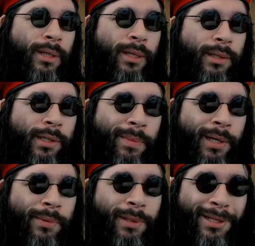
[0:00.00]
So I might
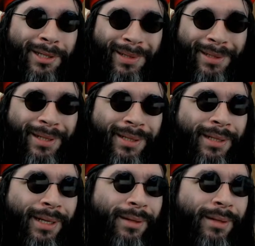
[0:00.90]
as well get some ideas
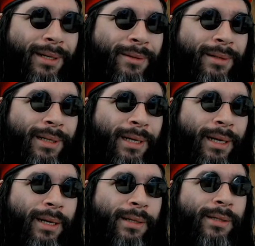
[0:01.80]
together now.
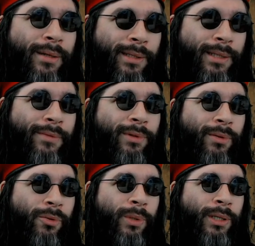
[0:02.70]
It's nice to have a lot
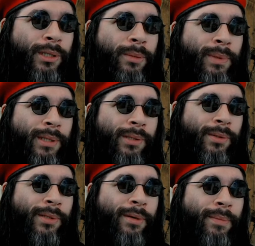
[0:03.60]
of work, but it's
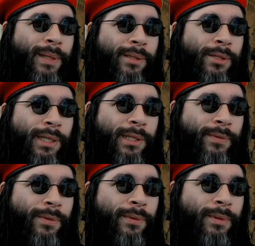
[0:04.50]
also a bit stressful.